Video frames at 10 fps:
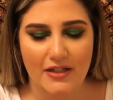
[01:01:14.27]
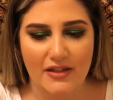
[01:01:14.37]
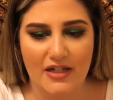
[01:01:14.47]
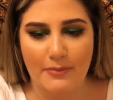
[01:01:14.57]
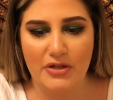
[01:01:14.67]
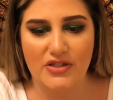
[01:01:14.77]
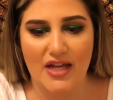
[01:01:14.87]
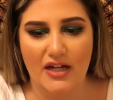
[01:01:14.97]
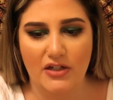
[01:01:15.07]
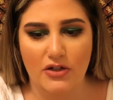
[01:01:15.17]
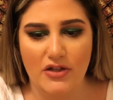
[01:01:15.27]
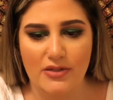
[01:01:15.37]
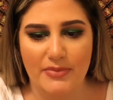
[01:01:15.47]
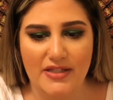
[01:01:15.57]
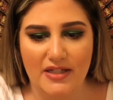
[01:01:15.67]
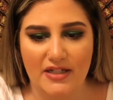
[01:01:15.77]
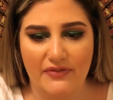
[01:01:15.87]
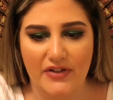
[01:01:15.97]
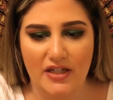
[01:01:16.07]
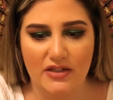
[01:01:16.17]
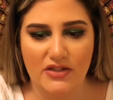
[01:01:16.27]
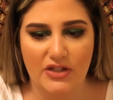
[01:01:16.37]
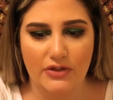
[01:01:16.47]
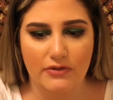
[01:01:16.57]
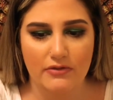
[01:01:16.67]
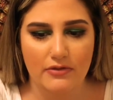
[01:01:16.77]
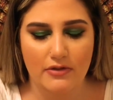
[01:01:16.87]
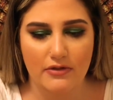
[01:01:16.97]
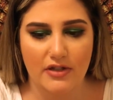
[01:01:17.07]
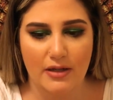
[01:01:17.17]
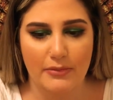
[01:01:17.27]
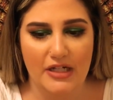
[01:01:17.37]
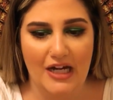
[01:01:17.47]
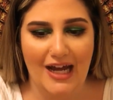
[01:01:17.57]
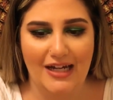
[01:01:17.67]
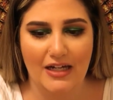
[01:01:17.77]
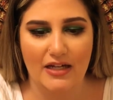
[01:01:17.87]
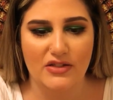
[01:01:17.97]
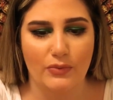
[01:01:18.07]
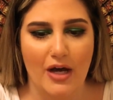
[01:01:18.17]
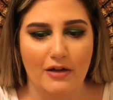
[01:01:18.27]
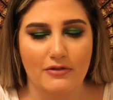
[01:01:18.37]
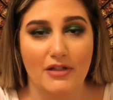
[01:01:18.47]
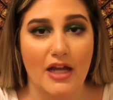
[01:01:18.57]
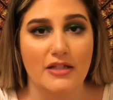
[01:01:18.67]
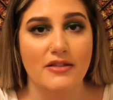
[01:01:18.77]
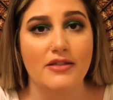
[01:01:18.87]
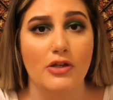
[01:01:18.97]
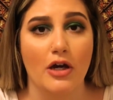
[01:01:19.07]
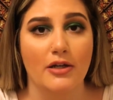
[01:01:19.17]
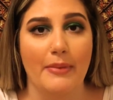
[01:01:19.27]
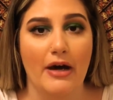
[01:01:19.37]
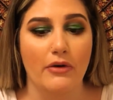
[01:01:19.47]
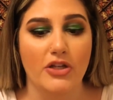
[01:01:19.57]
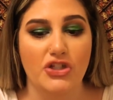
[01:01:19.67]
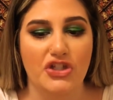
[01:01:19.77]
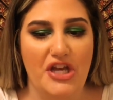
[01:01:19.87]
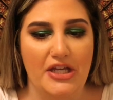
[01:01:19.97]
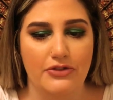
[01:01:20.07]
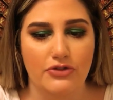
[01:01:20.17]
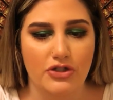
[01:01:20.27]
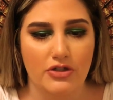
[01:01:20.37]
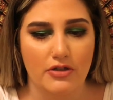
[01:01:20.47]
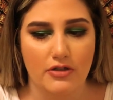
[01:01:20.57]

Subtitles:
The number 10 could also be significant to you. The number 9 as well. 9s talk about change.